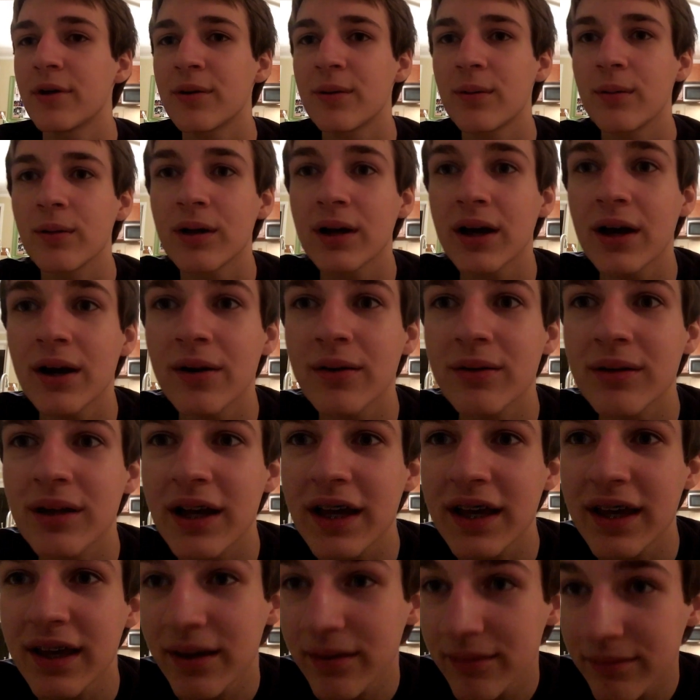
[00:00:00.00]
Look how,
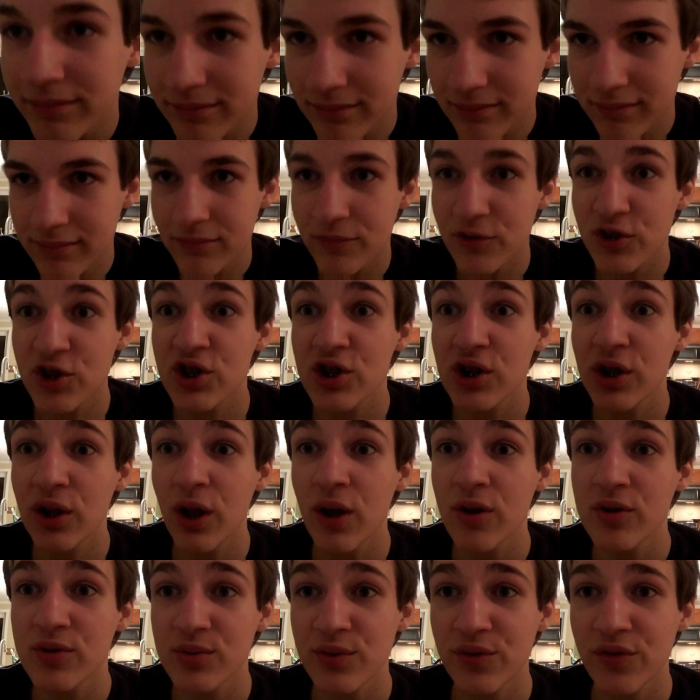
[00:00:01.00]
like, we're too
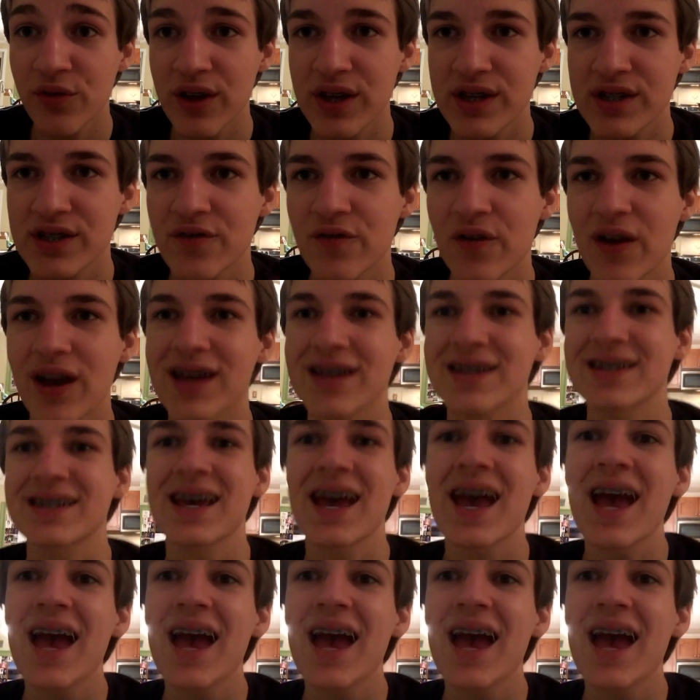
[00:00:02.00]
close for face to face.